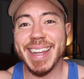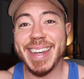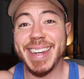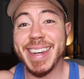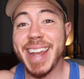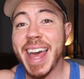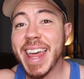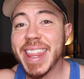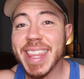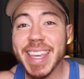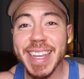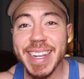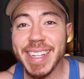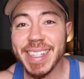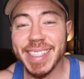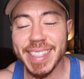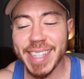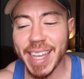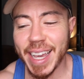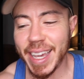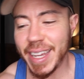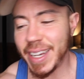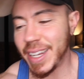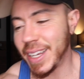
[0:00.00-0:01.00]
nothing
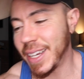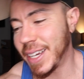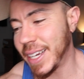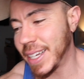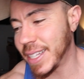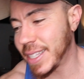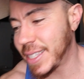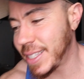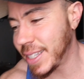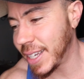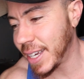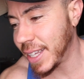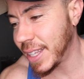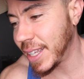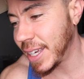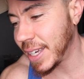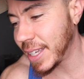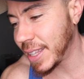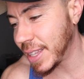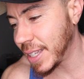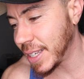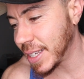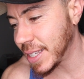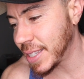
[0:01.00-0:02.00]
exciting. It's not
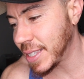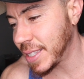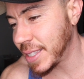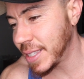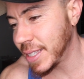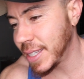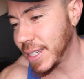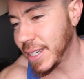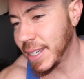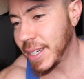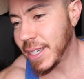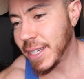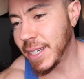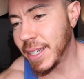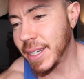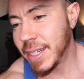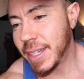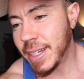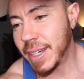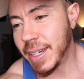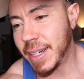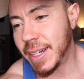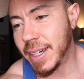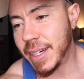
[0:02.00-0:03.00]
like this.
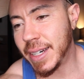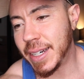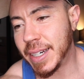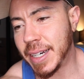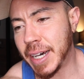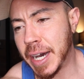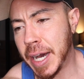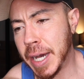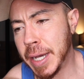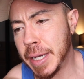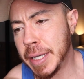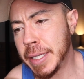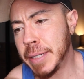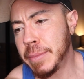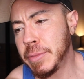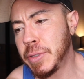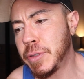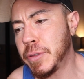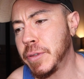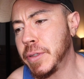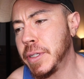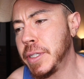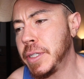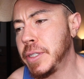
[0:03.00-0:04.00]
I'm
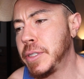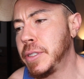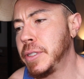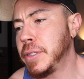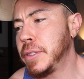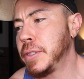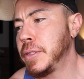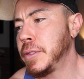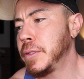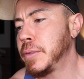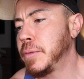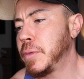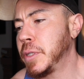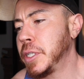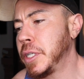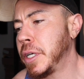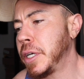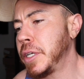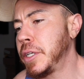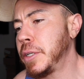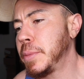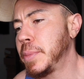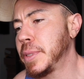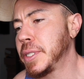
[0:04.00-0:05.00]
going to
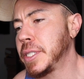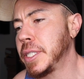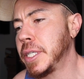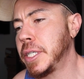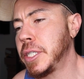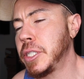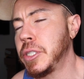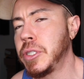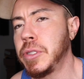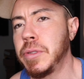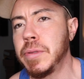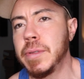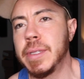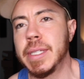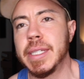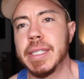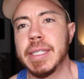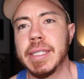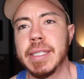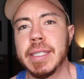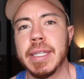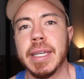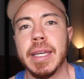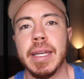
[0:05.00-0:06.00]
100% do
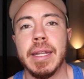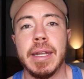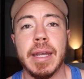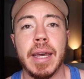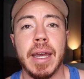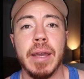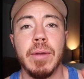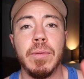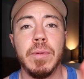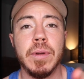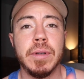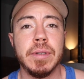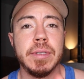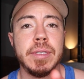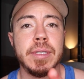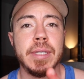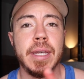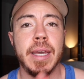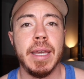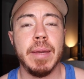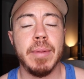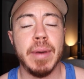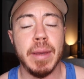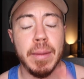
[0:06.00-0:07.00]
this again. I will
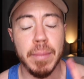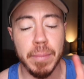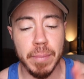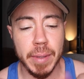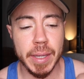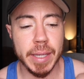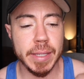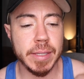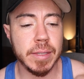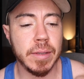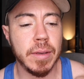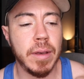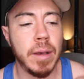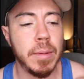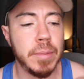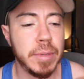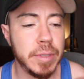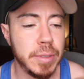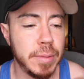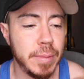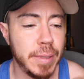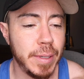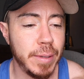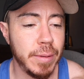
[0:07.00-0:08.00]
say my biggest
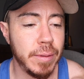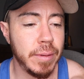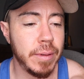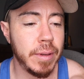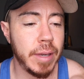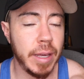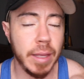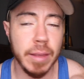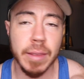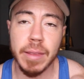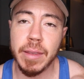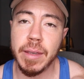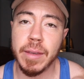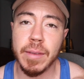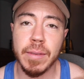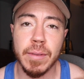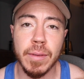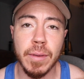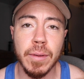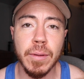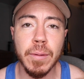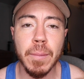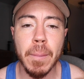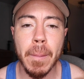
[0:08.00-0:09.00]
accomplishment, I think
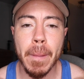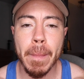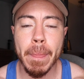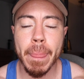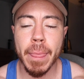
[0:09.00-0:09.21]
too,